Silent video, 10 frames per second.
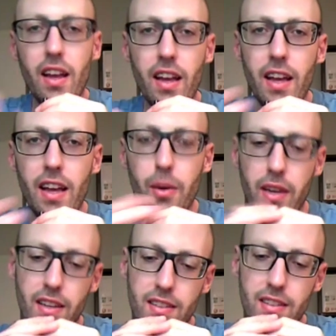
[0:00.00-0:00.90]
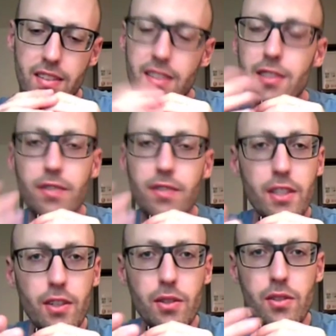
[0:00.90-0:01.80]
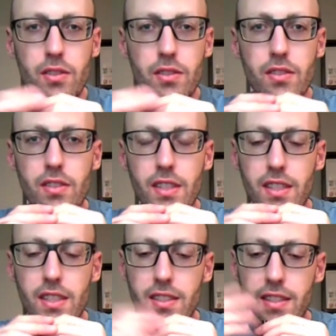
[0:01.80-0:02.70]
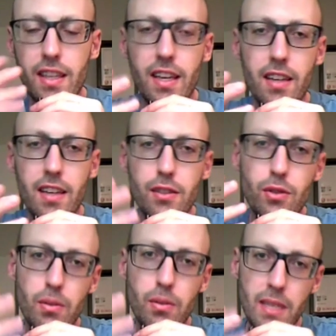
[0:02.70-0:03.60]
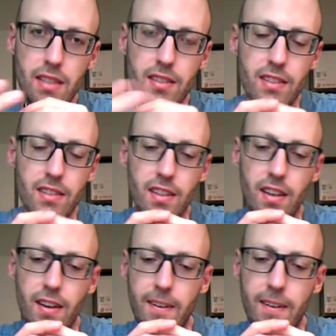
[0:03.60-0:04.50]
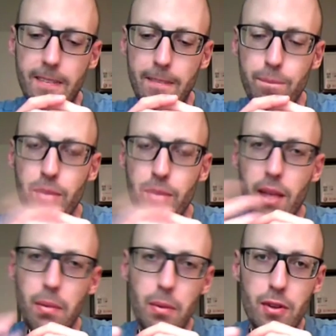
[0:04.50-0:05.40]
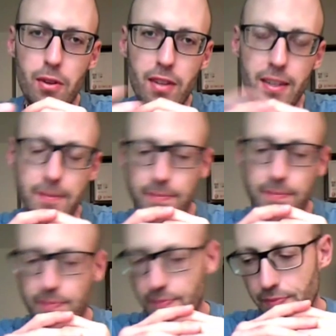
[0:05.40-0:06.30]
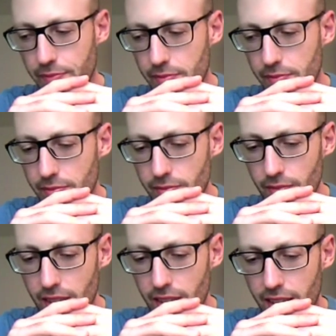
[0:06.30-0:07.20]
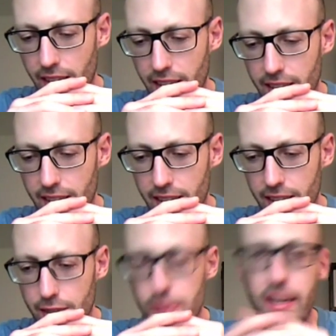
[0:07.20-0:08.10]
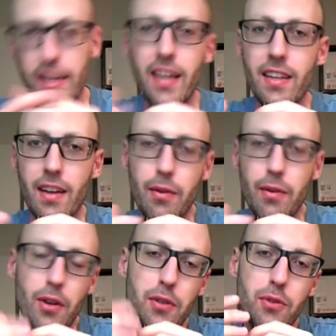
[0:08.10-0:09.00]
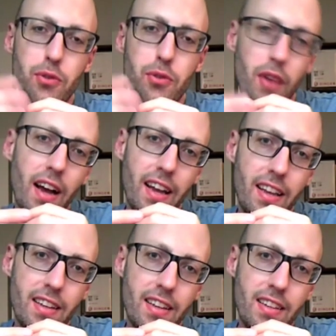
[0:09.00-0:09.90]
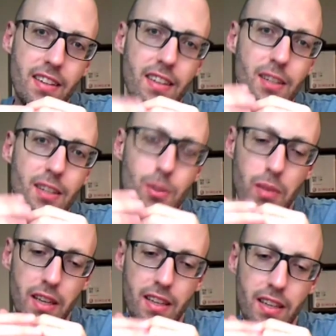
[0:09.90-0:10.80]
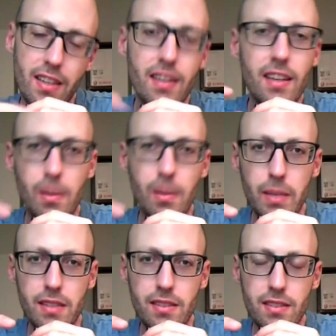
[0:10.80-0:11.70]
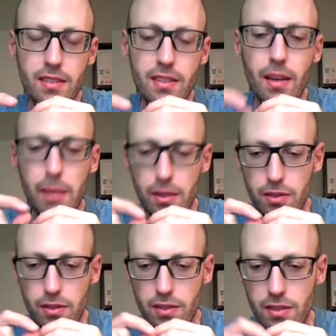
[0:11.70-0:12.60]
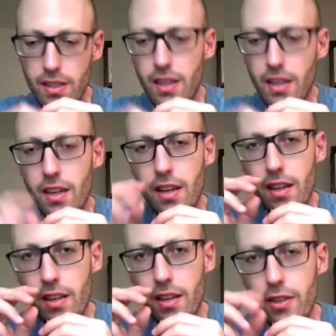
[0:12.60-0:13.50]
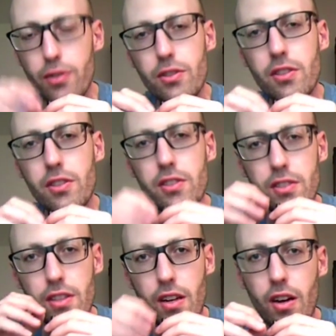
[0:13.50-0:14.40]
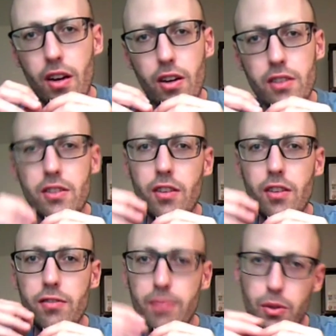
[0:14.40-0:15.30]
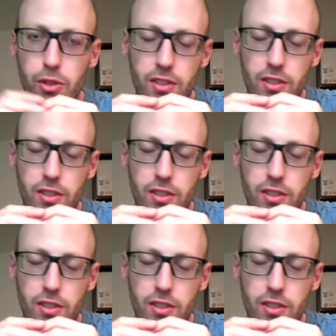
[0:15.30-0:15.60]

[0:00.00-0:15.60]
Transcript: Anyway, this video is dedicated to Amit. Happy birthday. And today I'm going to try and explain a little bit about Newton's laws of motion.